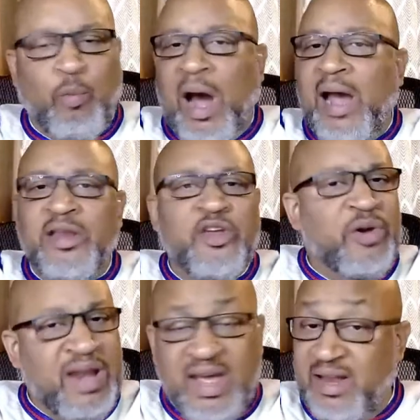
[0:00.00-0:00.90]
widen
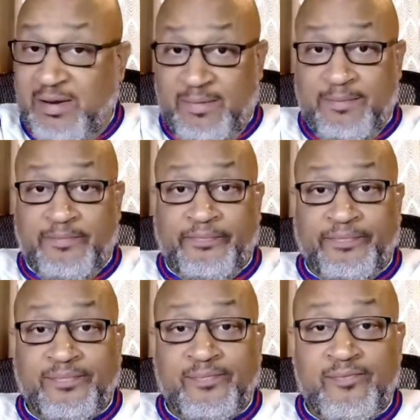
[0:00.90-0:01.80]
your net,
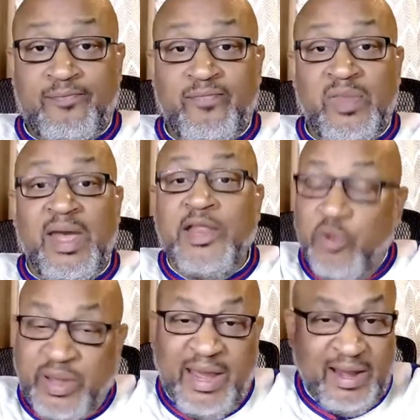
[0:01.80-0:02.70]
and
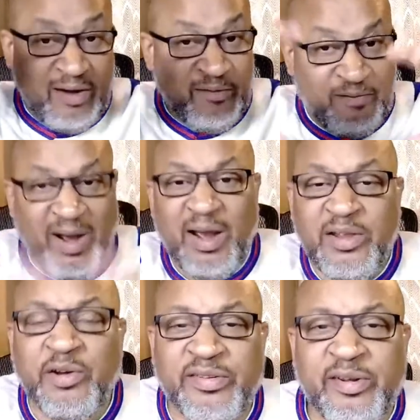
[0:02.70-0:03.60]
you can't
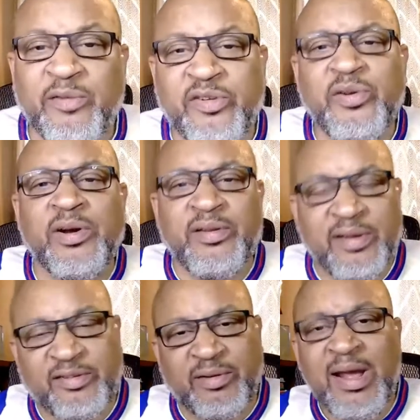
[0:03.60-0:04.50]
confine yourself to your
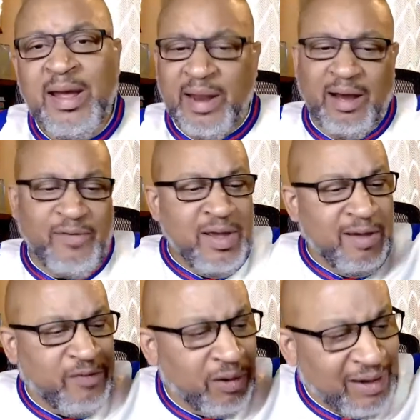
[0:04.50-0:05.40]
district. Now,
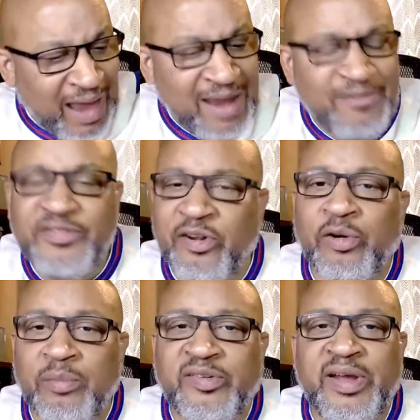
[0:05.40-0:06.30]
if your life
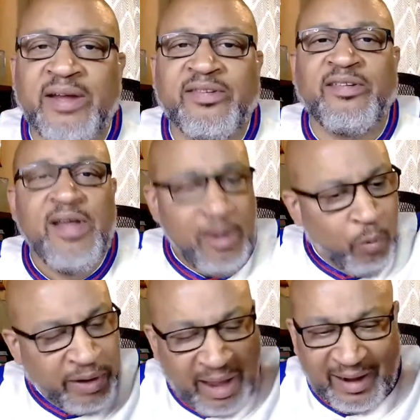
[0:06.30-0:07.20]
circumstances
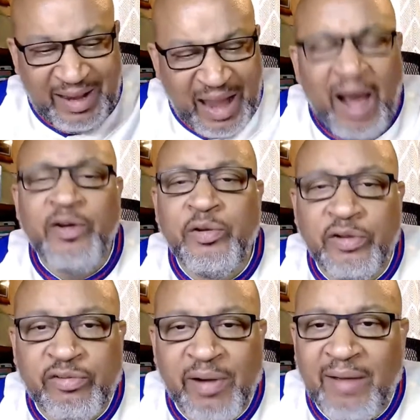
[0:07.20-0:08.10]
will not allow you
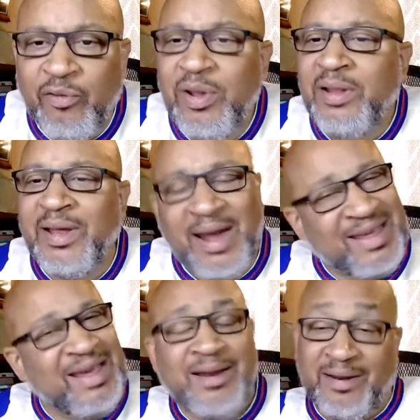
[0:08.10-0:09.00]
to travel, then I
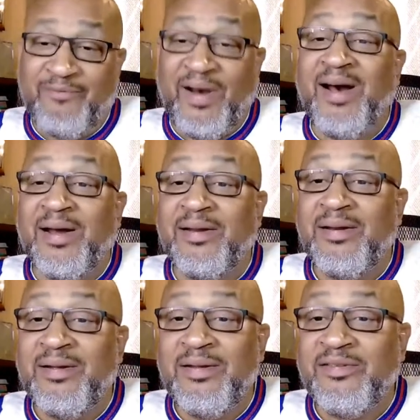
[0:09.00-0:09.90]
get it. Fine.
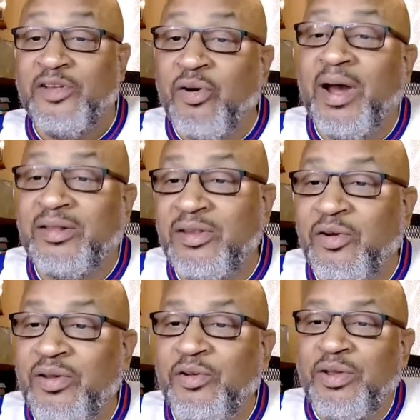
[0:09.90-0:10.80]
So
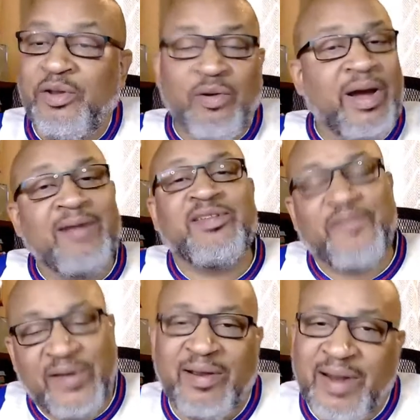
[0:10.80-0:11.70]
you're gonna have to
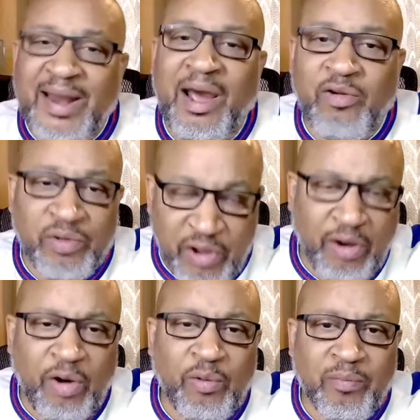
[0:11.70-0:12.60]
figure that out on
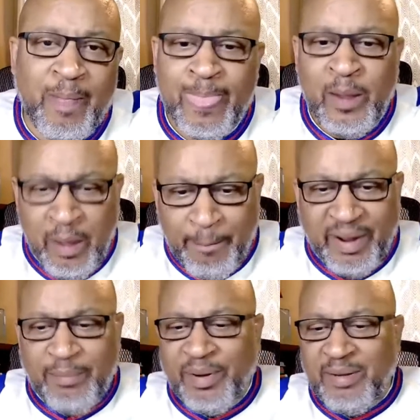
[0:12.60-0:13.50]
your own.
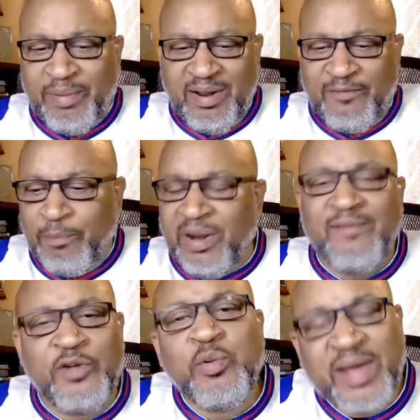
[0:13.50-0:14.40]
But
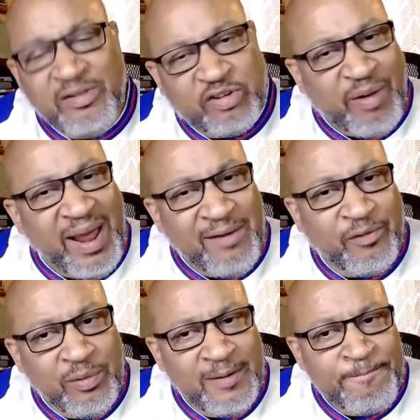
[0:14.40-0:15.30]
if you can
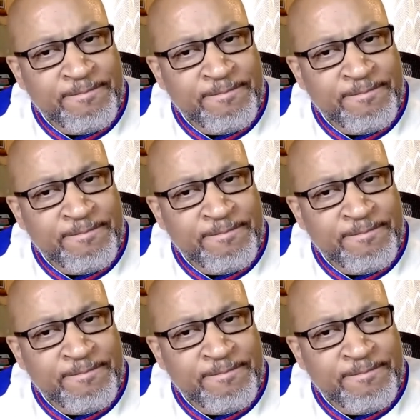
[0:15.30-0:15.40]
travel,